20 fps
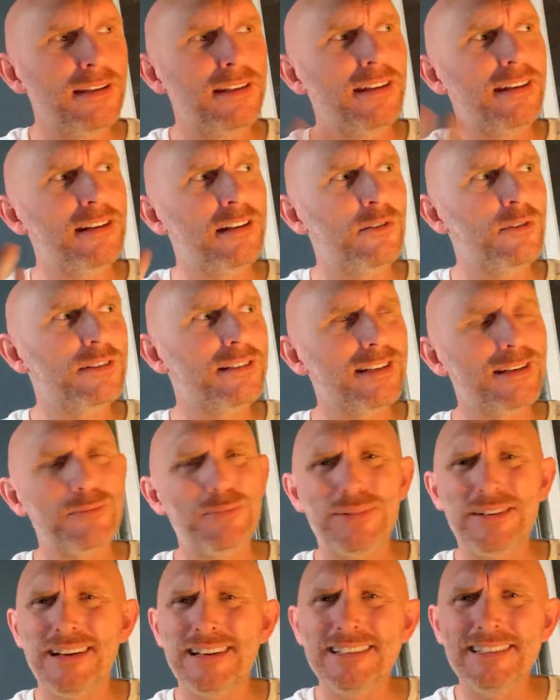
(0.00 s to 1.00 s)
and I was like,
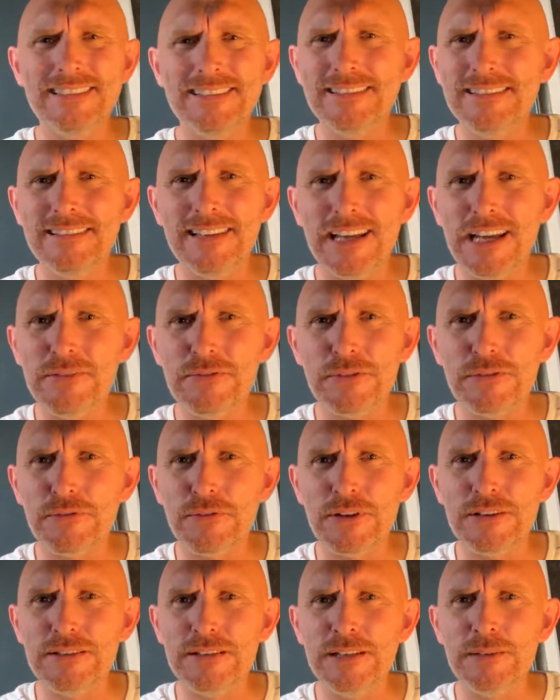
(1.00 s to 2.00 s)
but I didn't have a
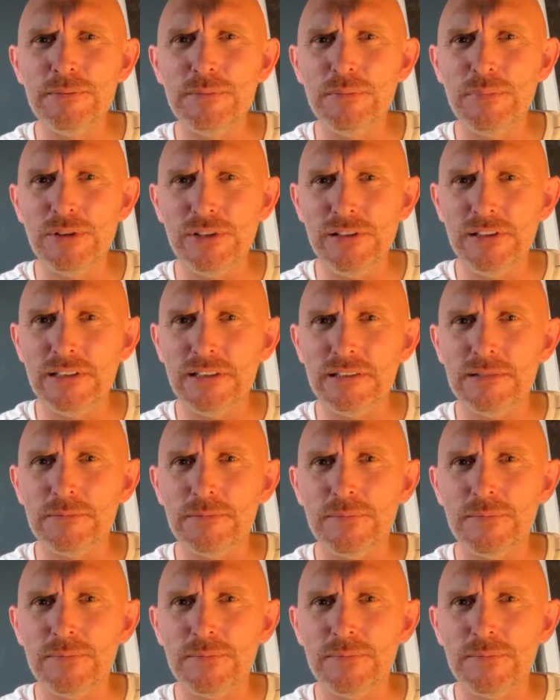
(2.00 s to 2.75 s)
friend named Billy.